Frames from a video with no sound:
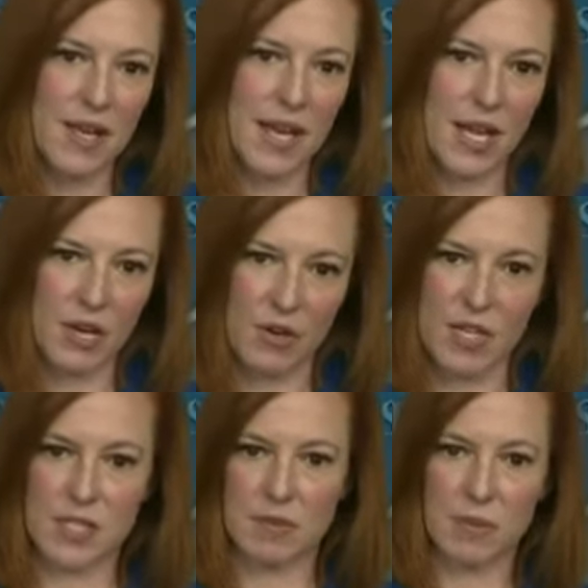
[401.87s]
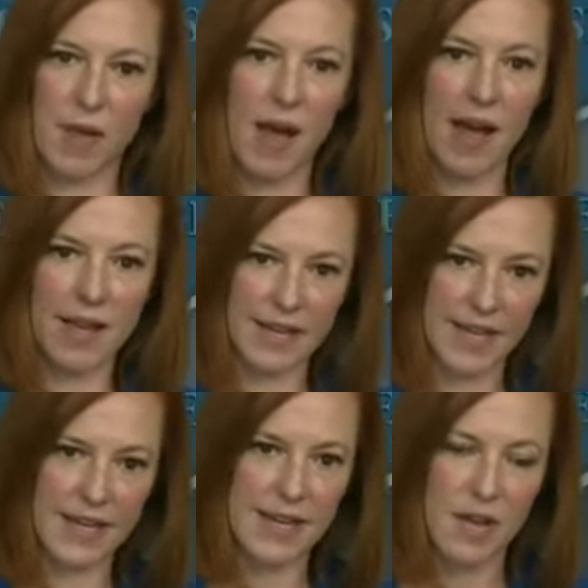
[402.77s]
increase supply and
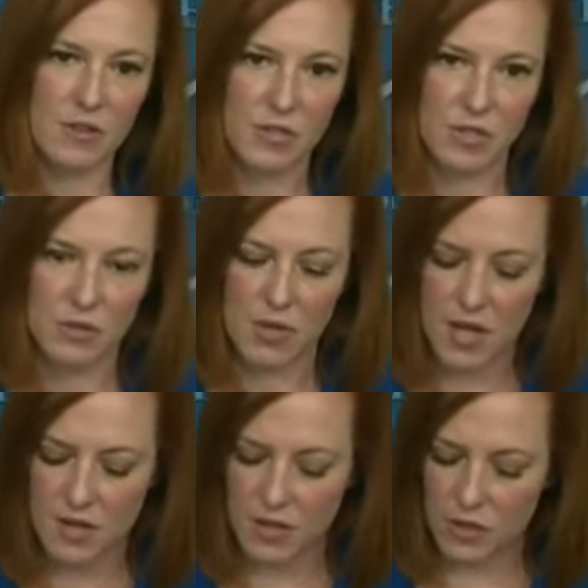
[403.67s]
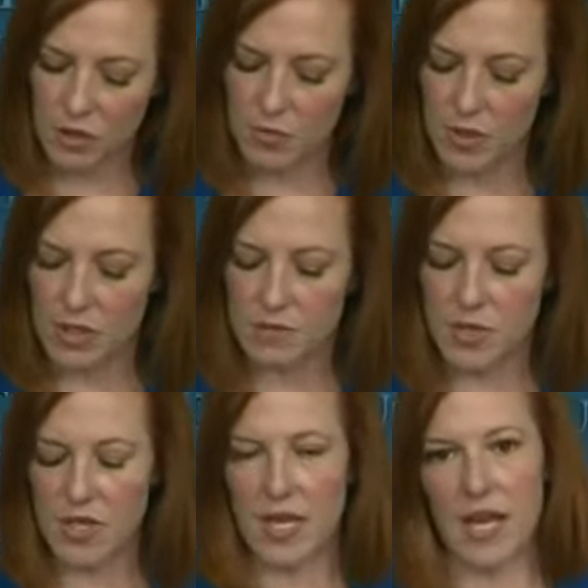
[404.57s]
get it out to the global community.